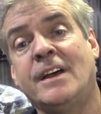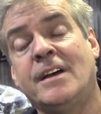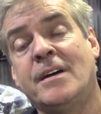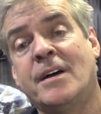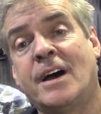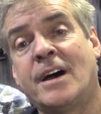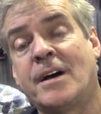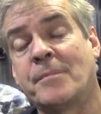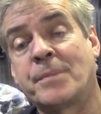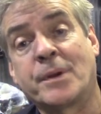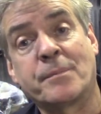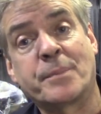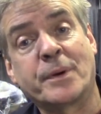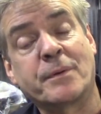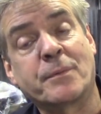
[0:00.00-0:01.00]

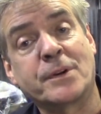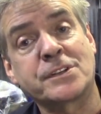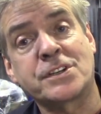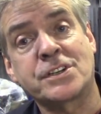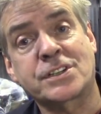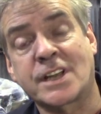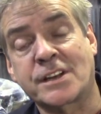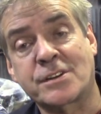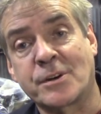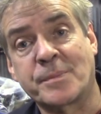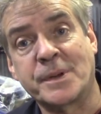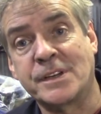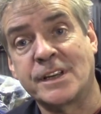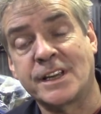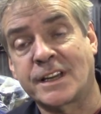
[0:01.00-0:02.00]
But once he's set up,
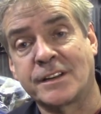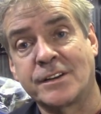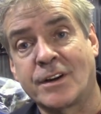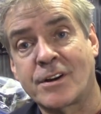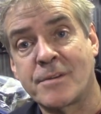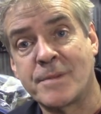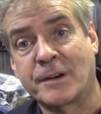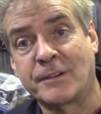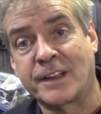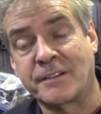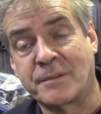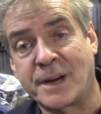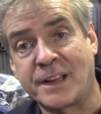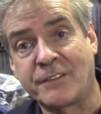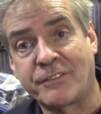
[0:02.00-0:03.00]
he can knock them out like
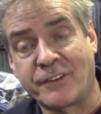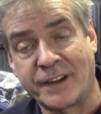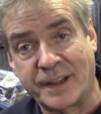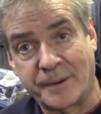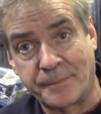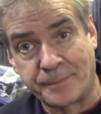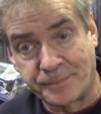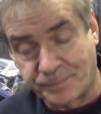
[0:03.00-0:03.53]
wildfire.